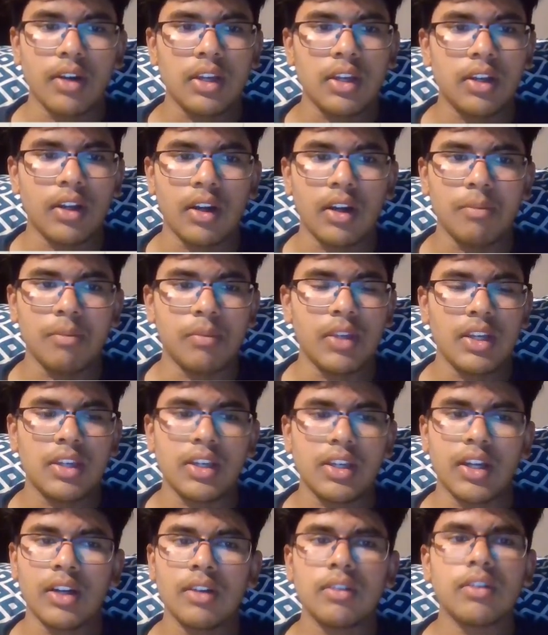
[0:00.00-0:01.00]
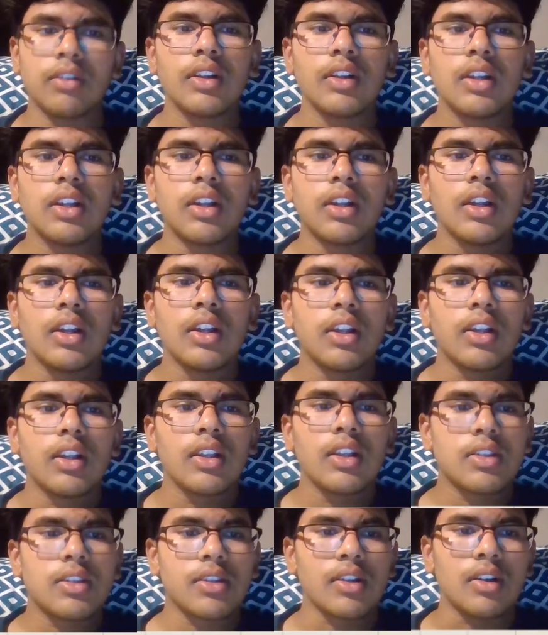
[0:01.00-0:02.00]
leaked out,
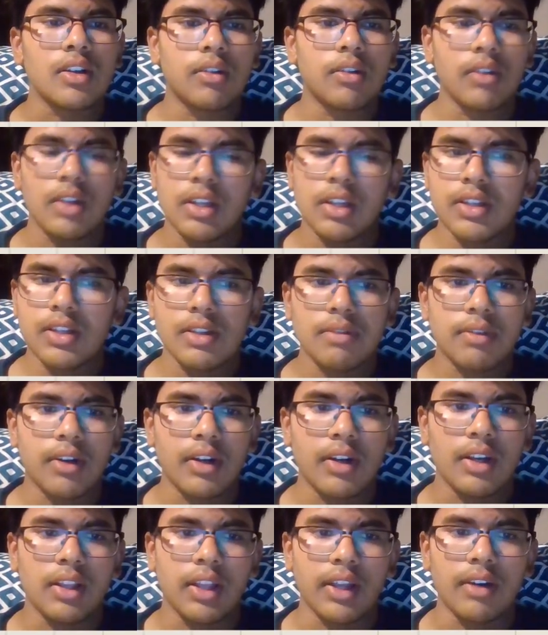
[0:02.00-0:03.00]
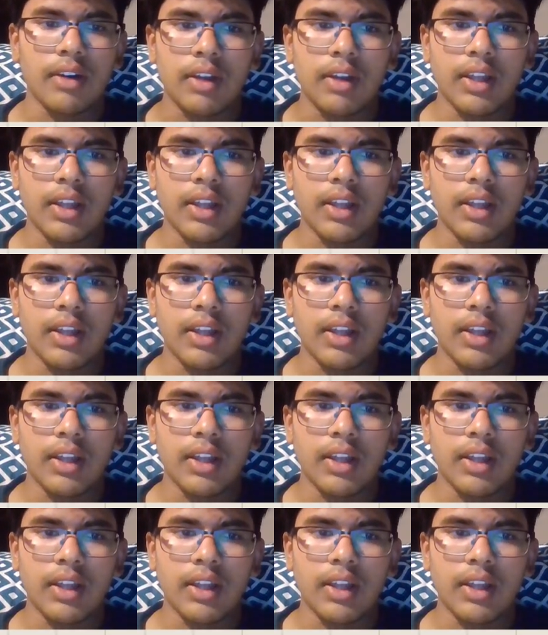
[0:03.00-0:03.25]
so it's very like red,